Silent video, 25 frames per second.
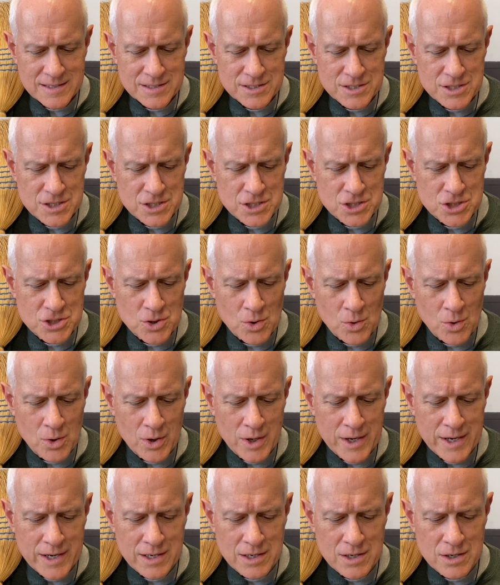
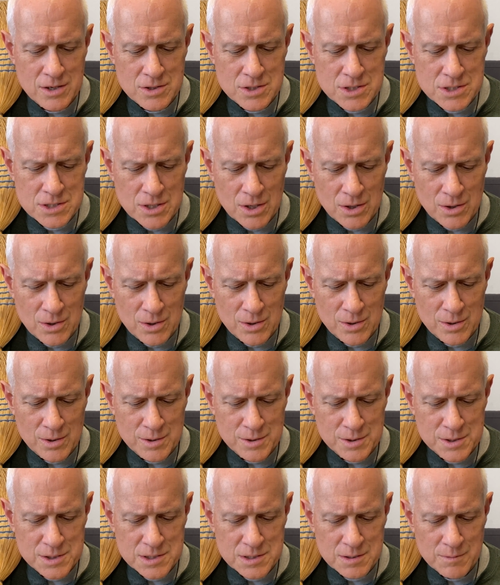destroying your
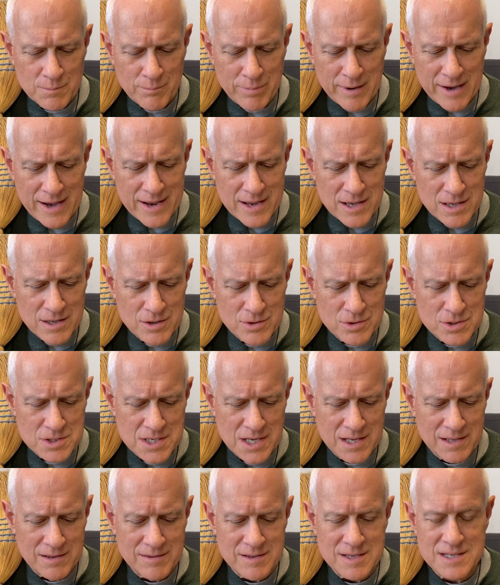souls by
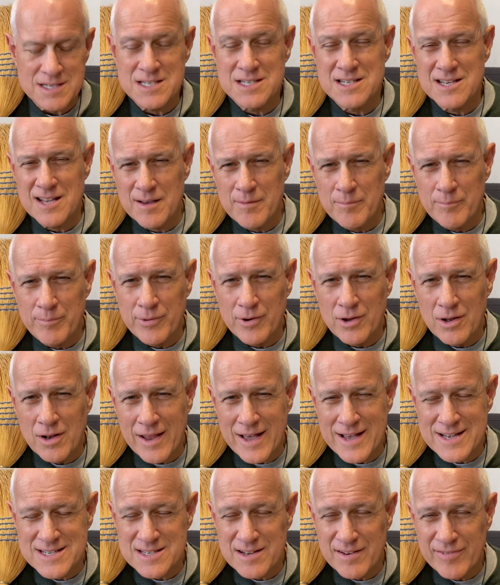using this temple
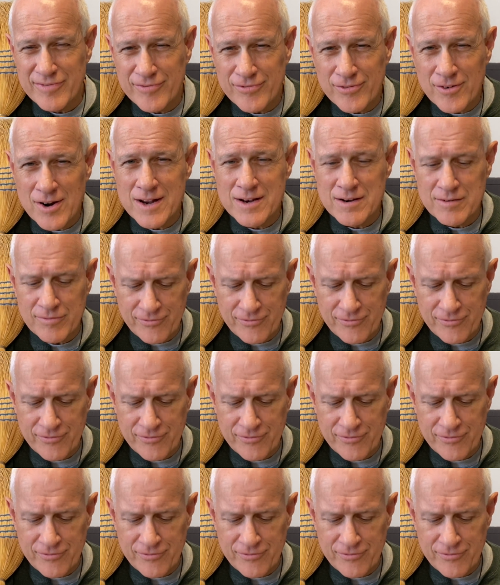as a front